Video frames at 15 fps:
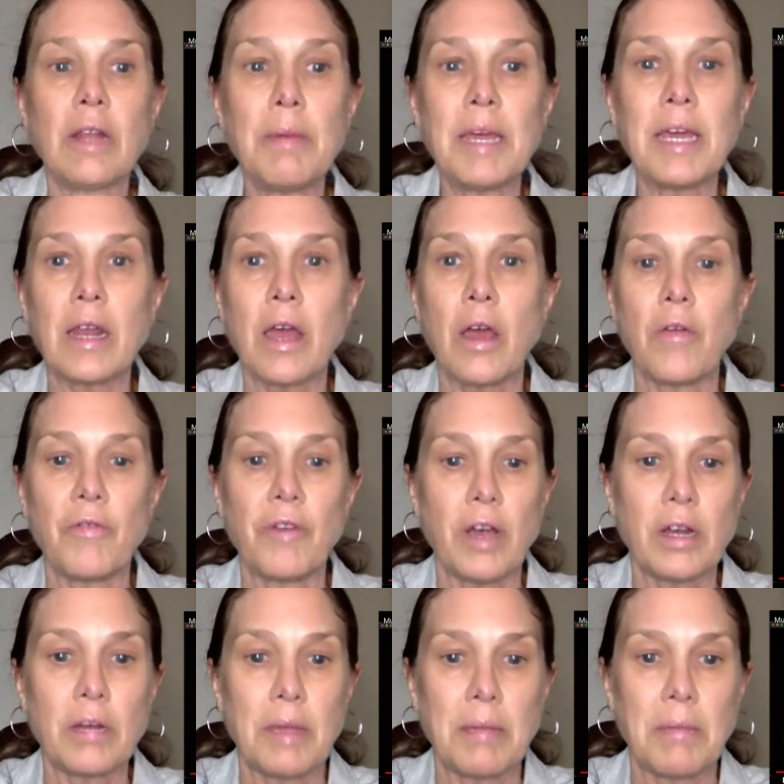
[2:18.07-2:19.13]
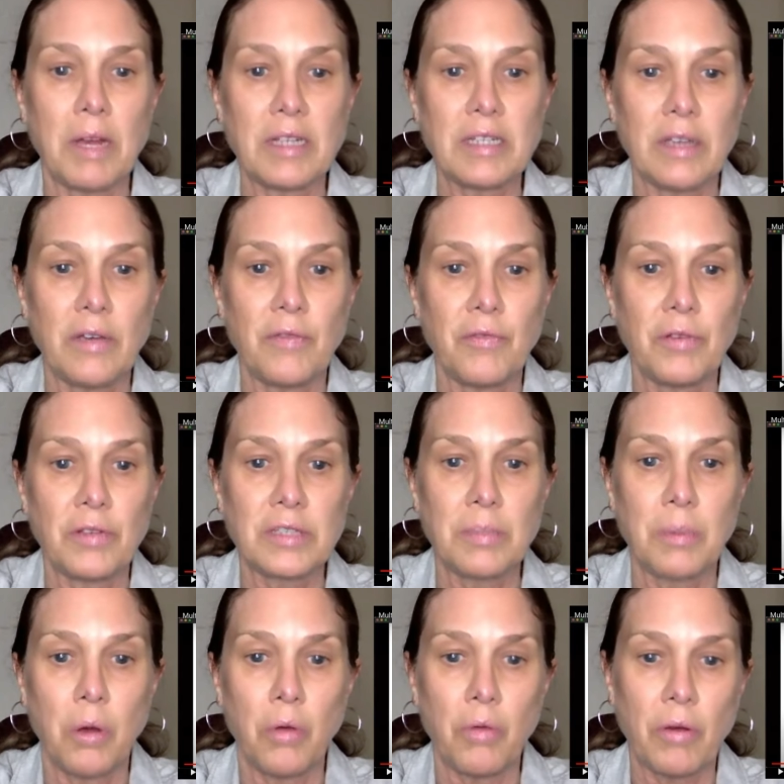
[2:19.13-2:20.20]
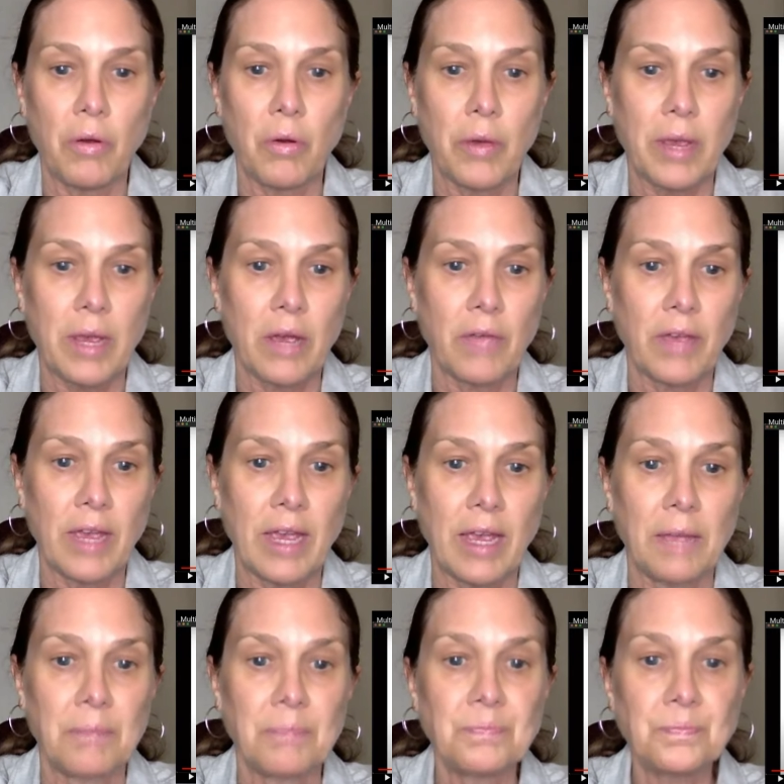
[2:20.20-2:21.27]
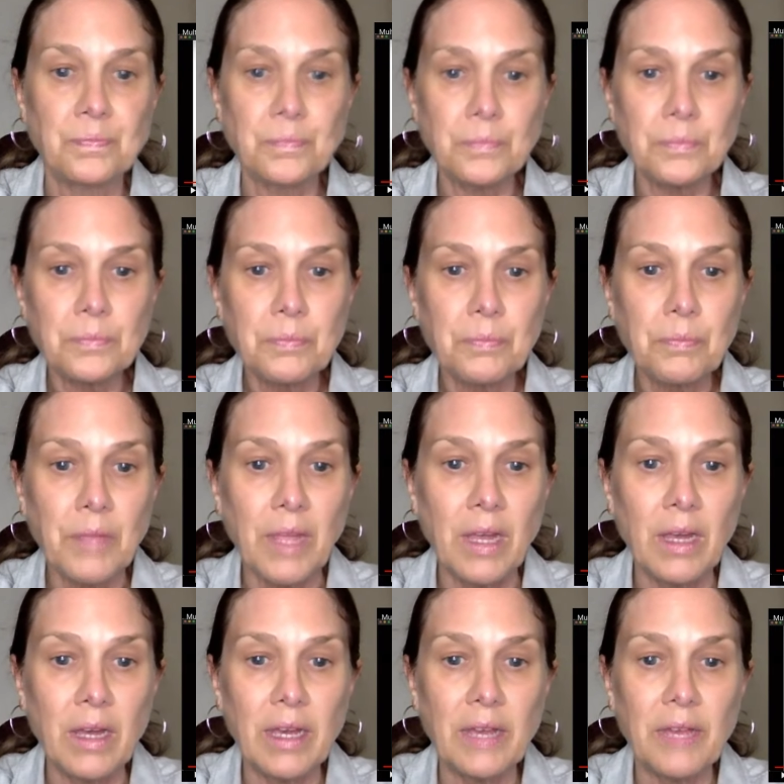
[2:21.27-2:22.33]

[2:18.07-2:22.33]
me get over. I'm going to make myself real small, real quick over here in